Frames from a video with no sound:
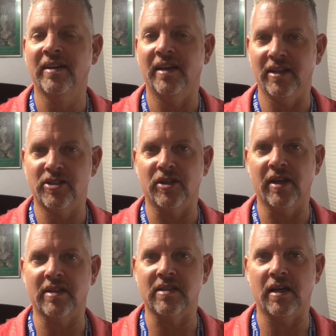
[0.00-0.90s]
Until
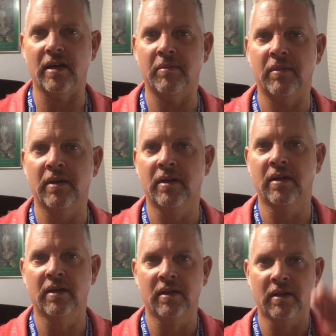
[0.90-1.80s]
next time,
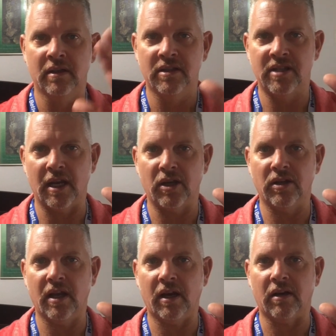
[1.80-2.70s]
take good
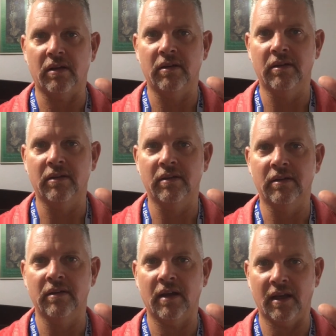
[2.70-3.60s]
care
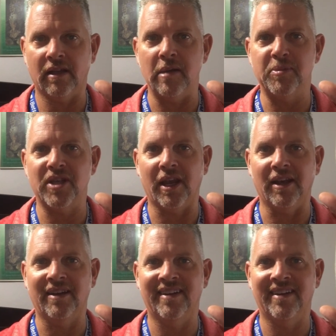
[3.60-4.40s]
and keep singing.